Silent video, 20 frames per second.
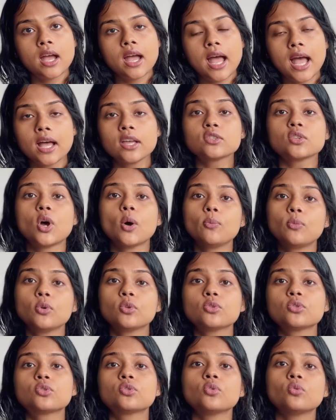as
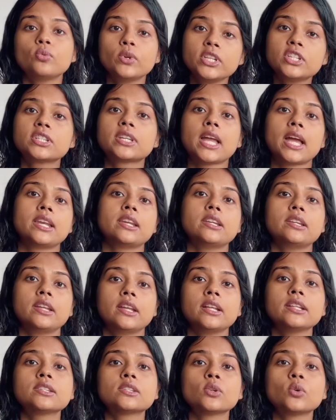opposed to which
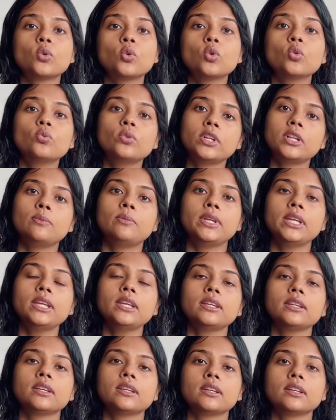candidates who will
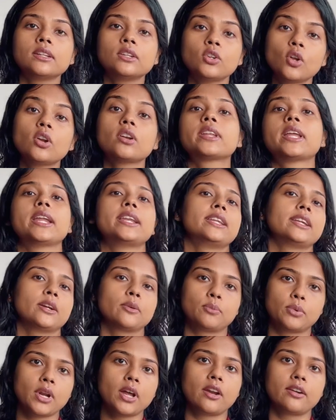be not getting a
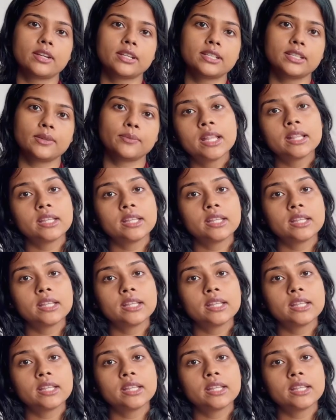priority.